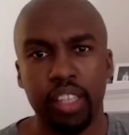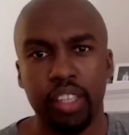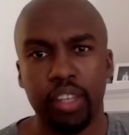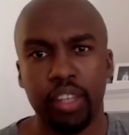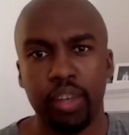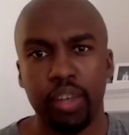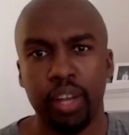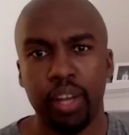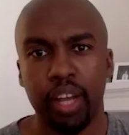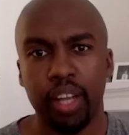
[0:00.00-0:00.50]
a
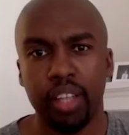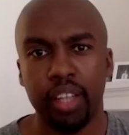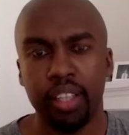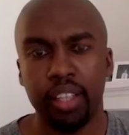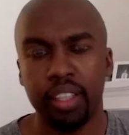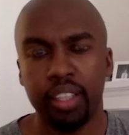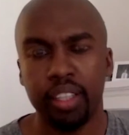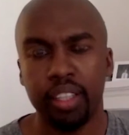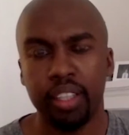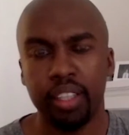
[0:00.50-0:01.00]
great
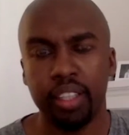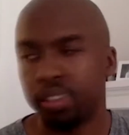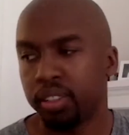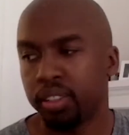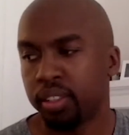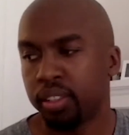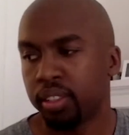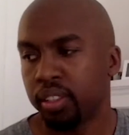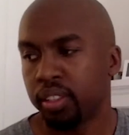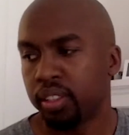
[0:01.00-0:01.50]
idea
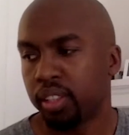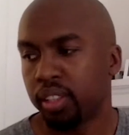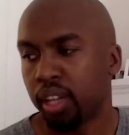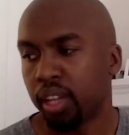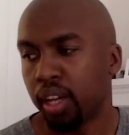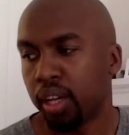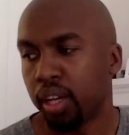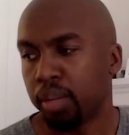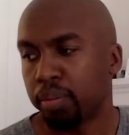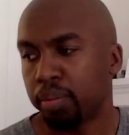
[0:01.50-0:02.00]

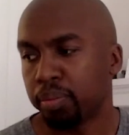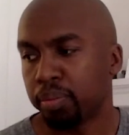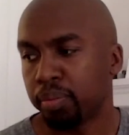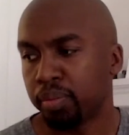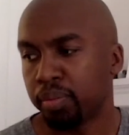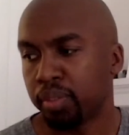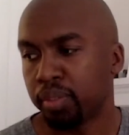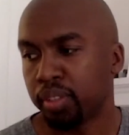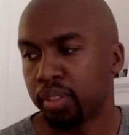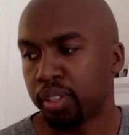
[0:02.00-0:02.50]
um,
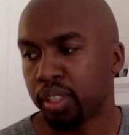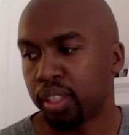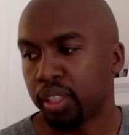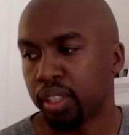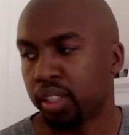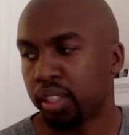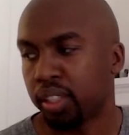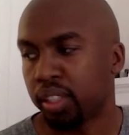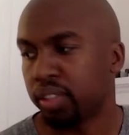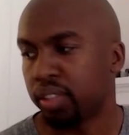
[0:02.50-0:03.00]

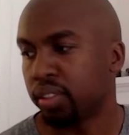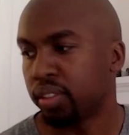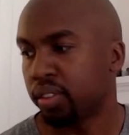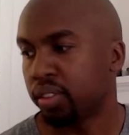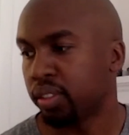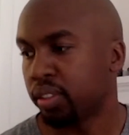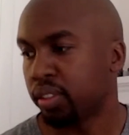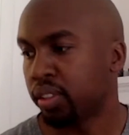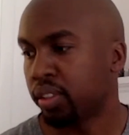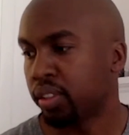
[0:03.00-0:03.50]
to
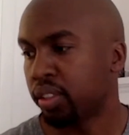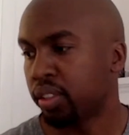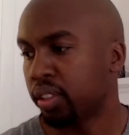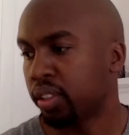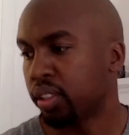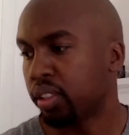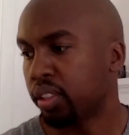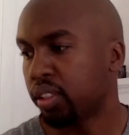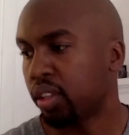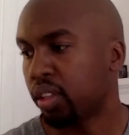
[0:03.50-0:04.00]

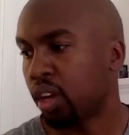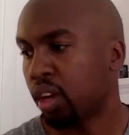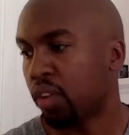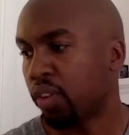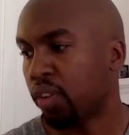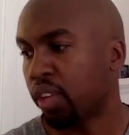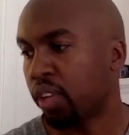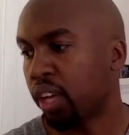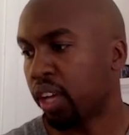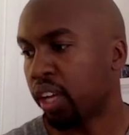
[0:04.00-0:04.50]
to
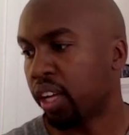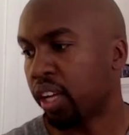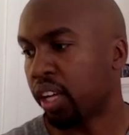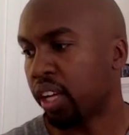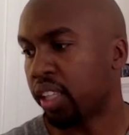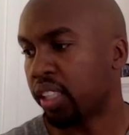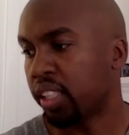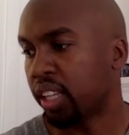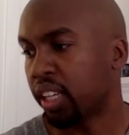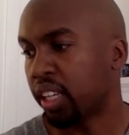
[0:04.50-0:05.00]
offer that
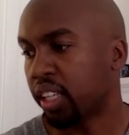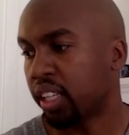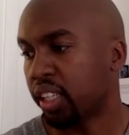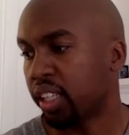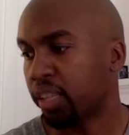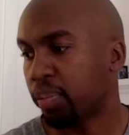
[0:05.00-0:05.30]
as like a